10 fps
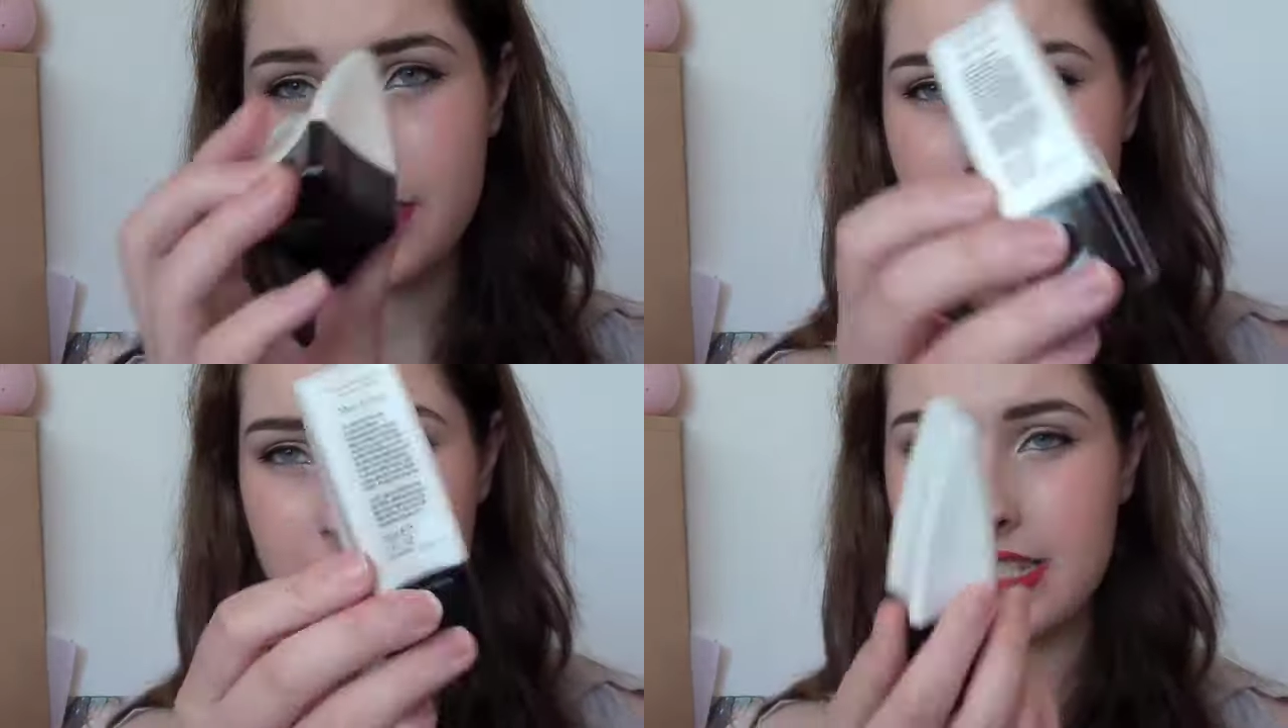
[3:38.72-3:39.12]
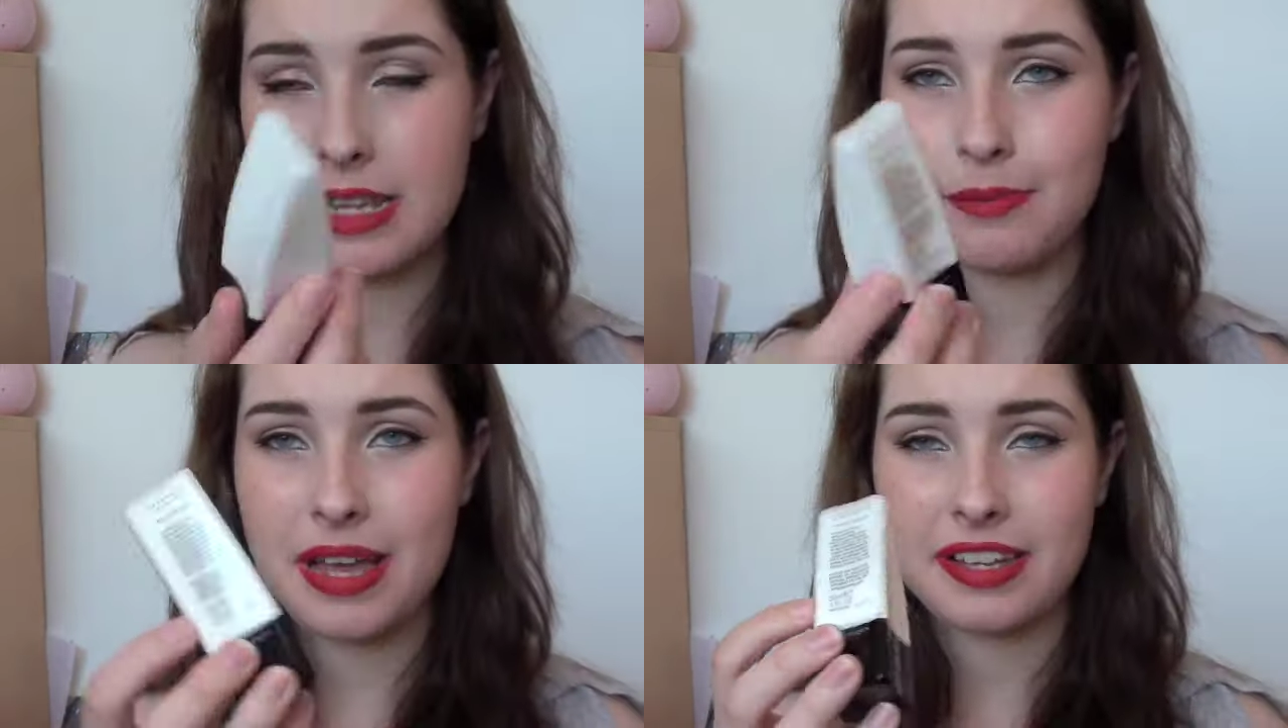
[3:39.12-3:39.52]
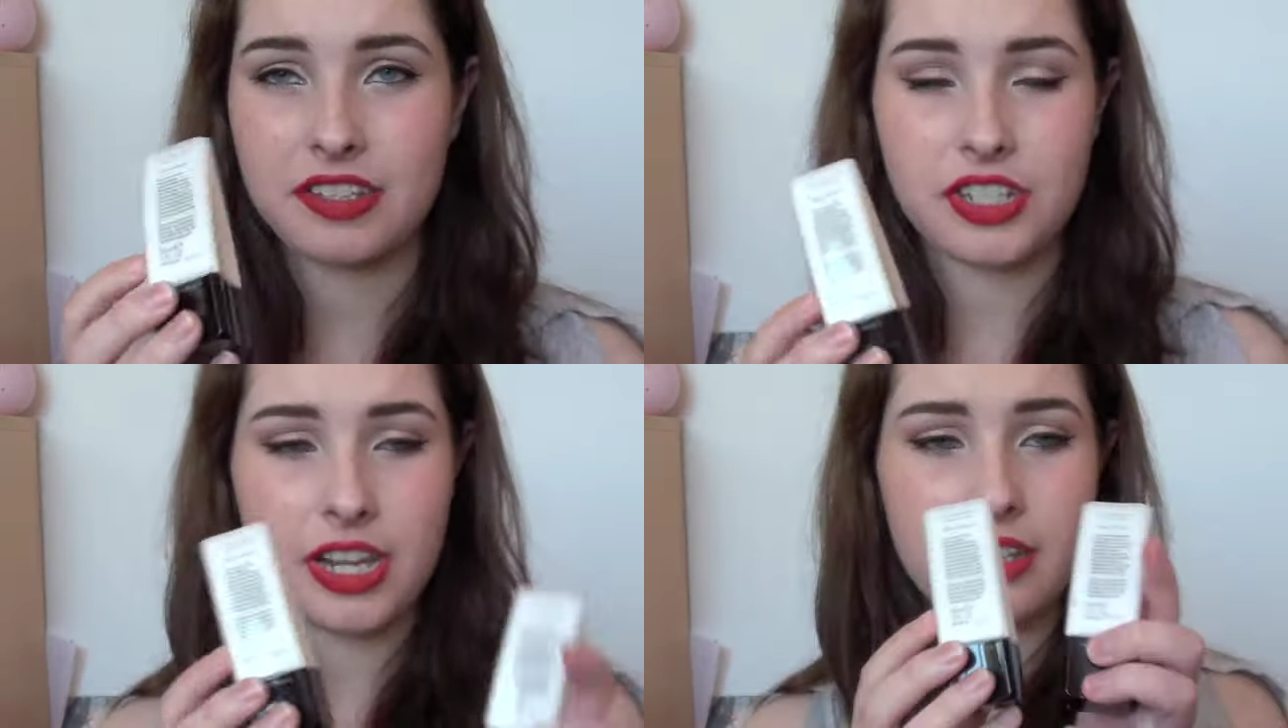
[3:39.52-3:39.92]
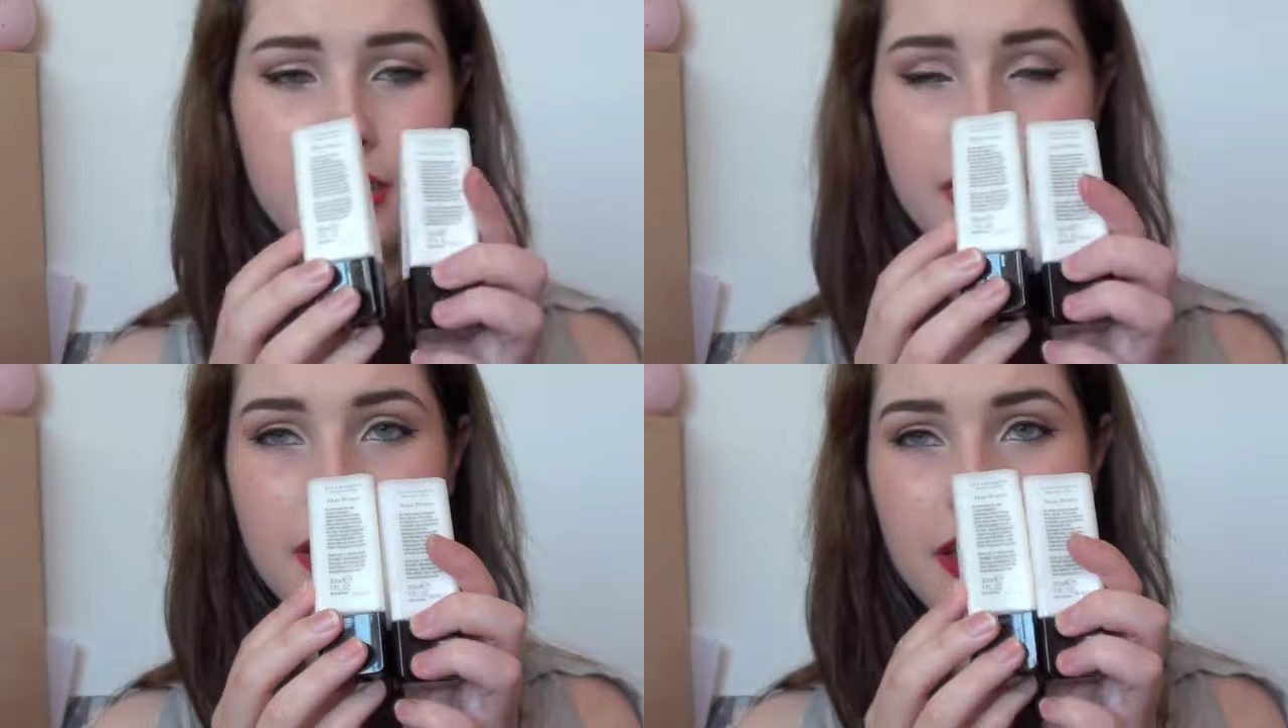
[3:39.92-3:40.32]
is in the same packaging.
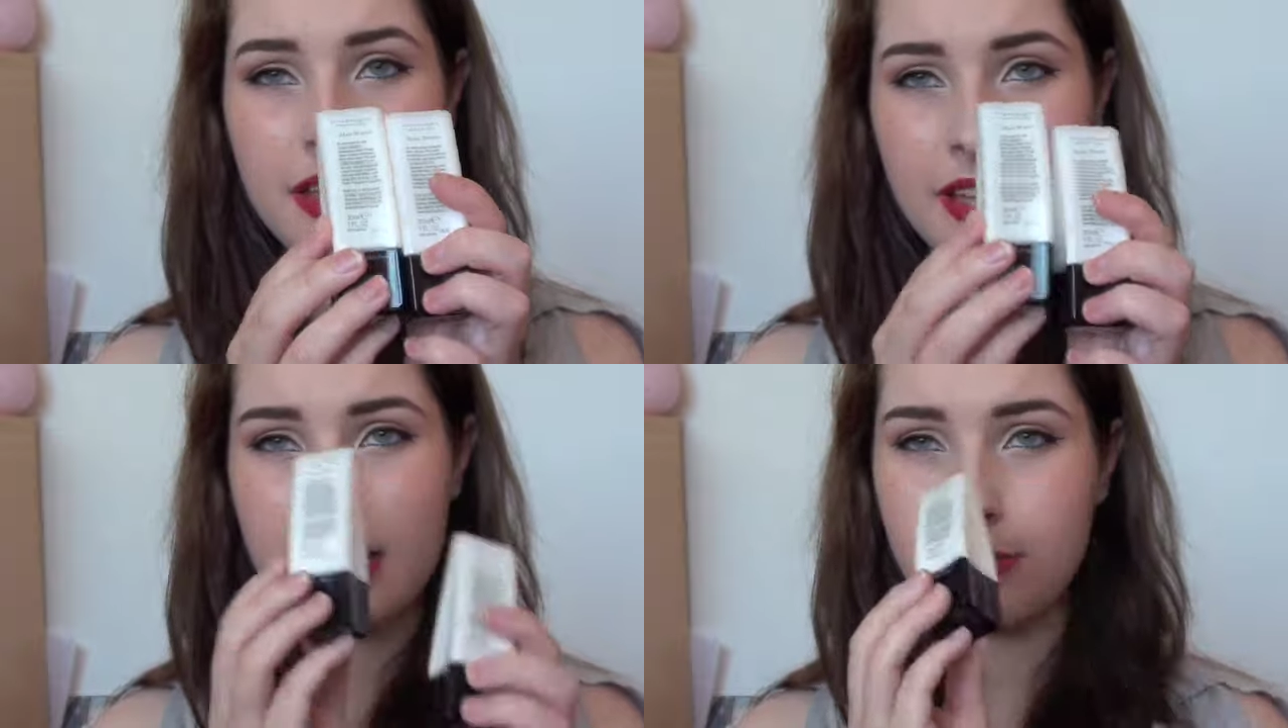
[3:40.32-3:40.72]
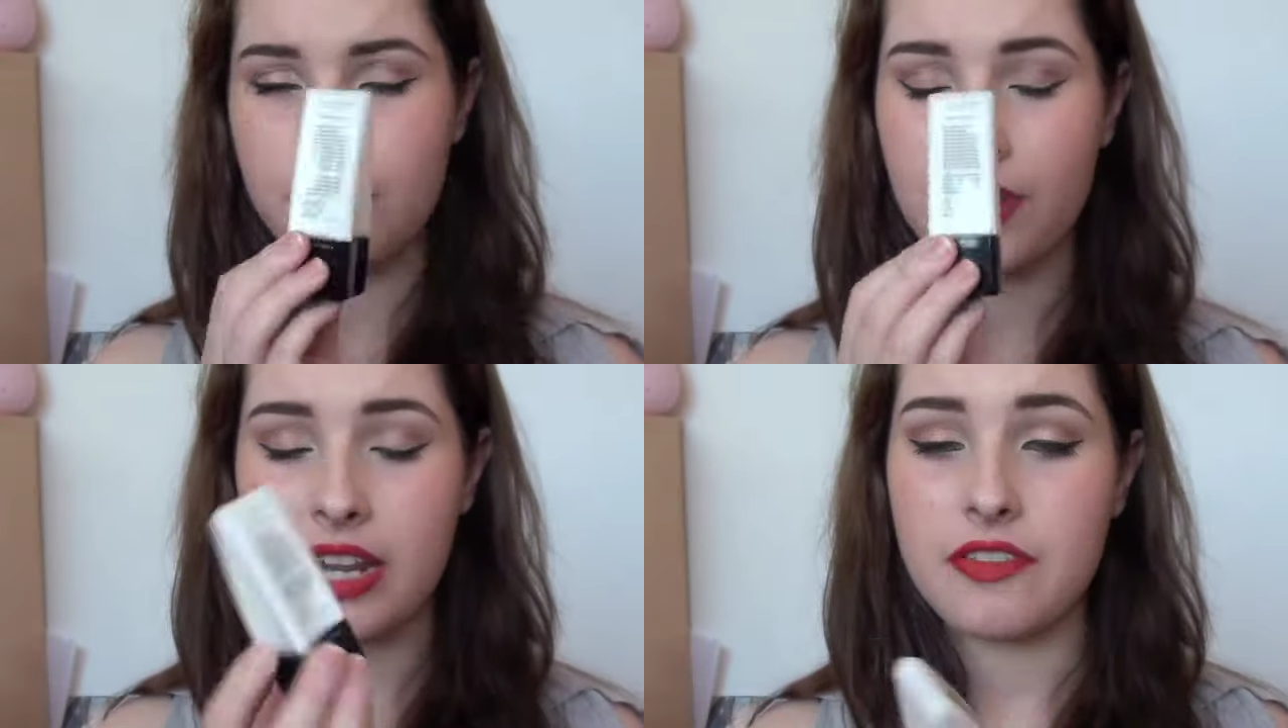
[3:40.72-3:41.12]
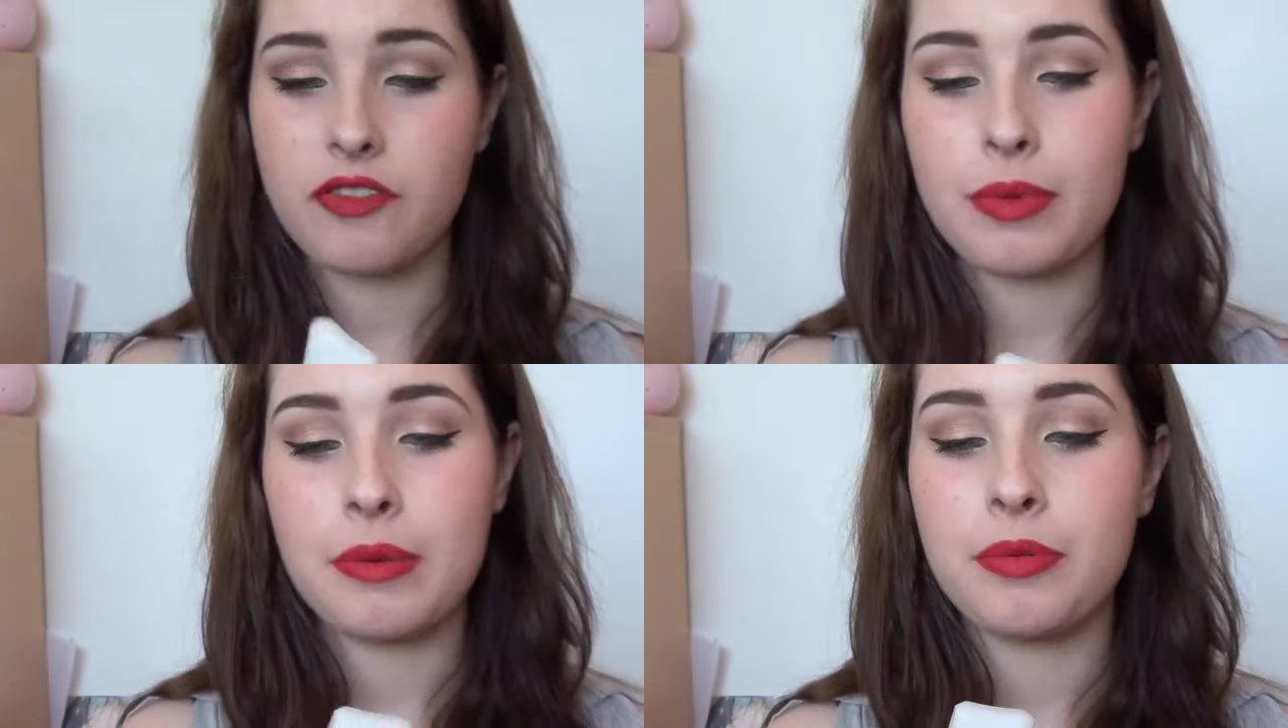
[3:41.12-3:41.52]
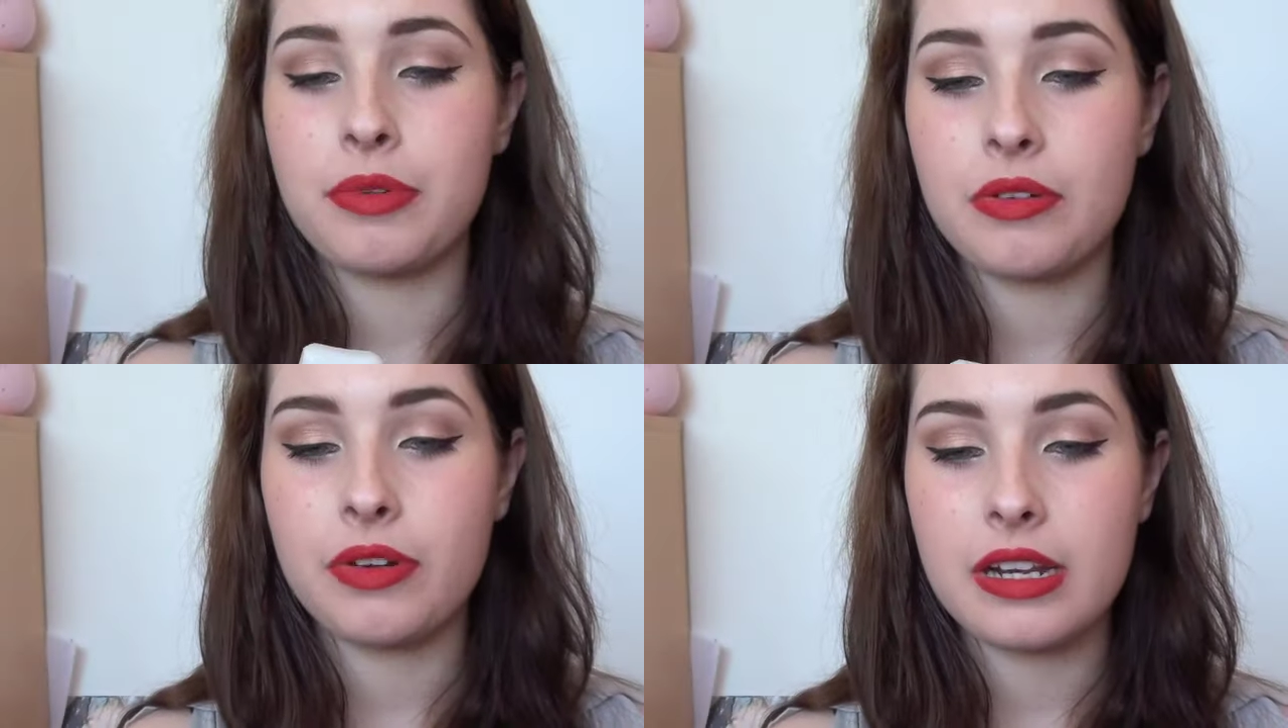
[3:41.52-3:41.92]
Is brilliant for people
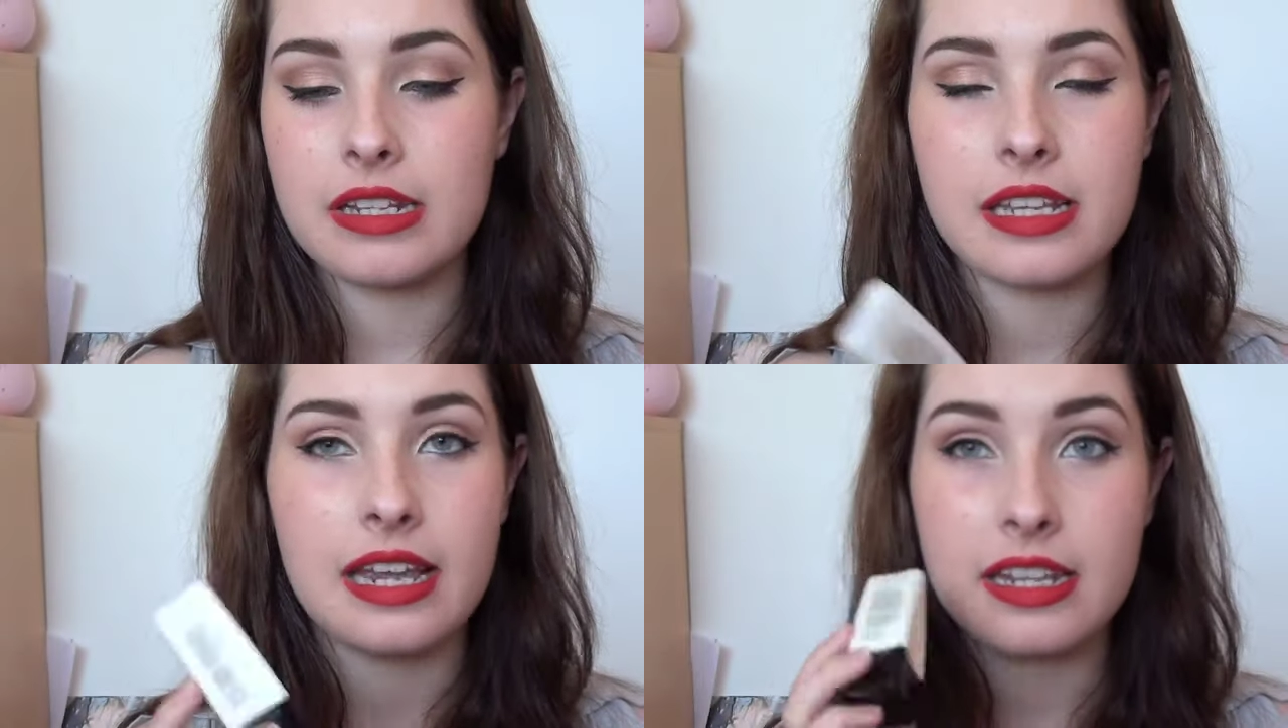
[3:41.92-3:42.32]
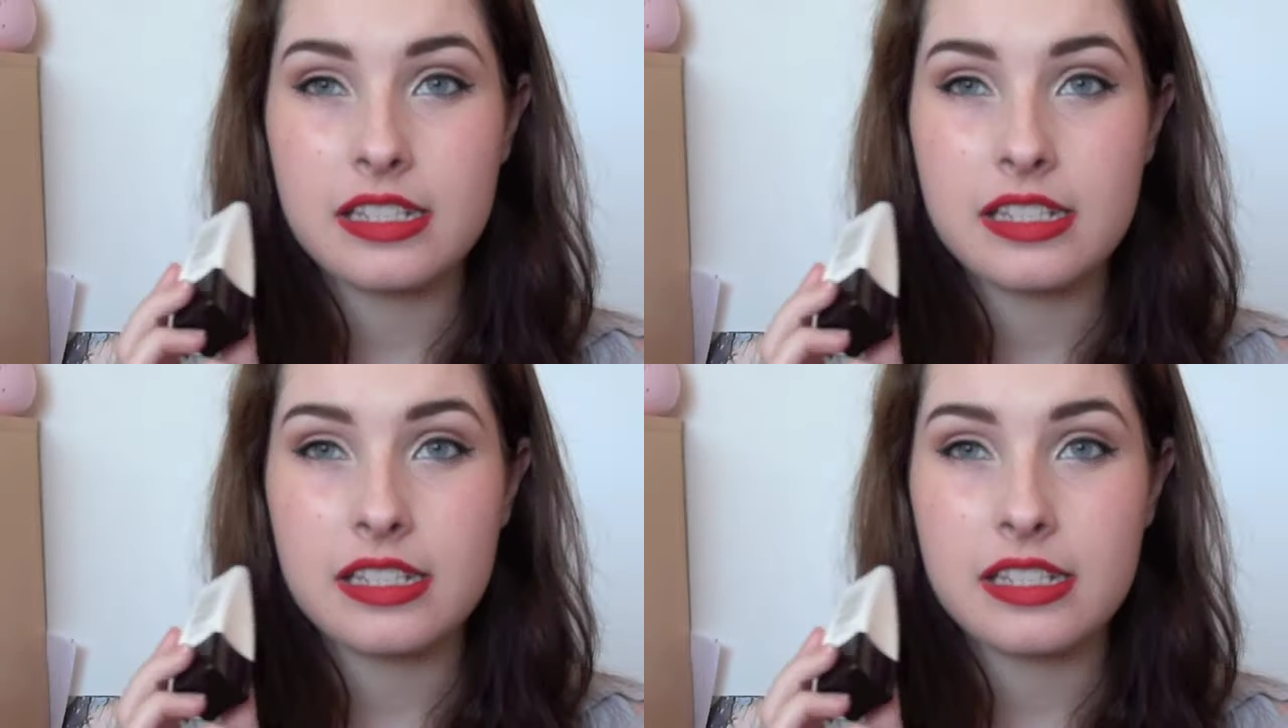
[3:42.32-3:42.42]
with oily skin,